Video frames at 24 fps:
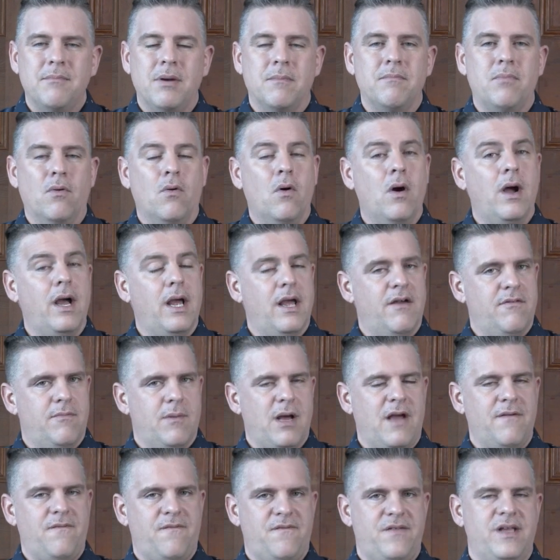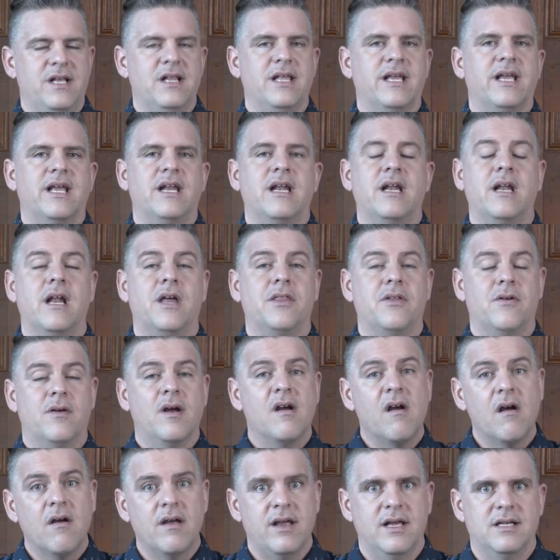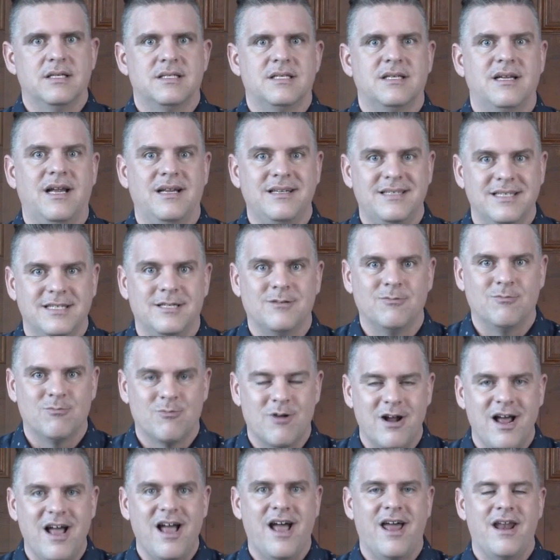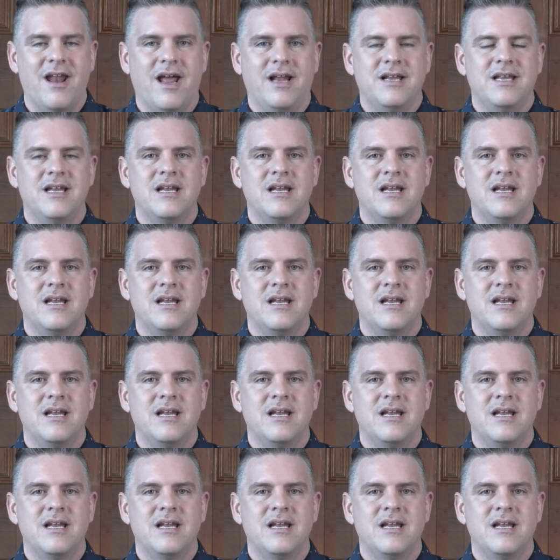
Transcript: But boy, am I feeling it in other areas that I didn't run.